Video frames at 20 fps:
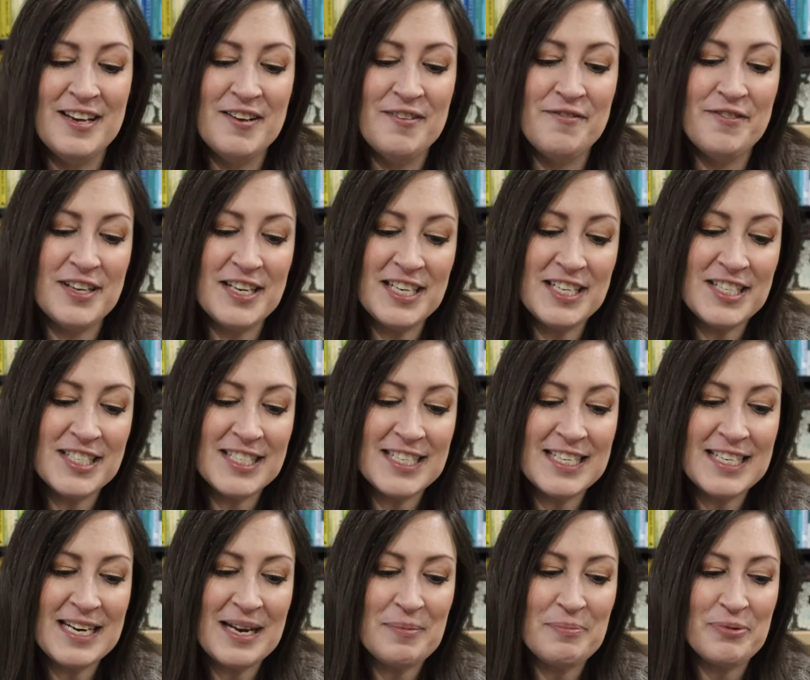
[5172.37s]
finished
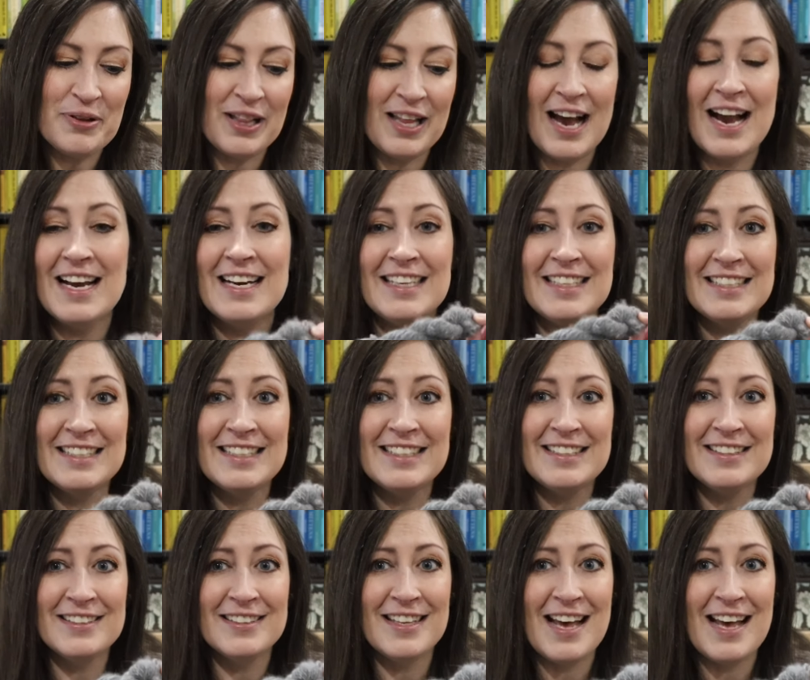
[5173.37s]
it and plied it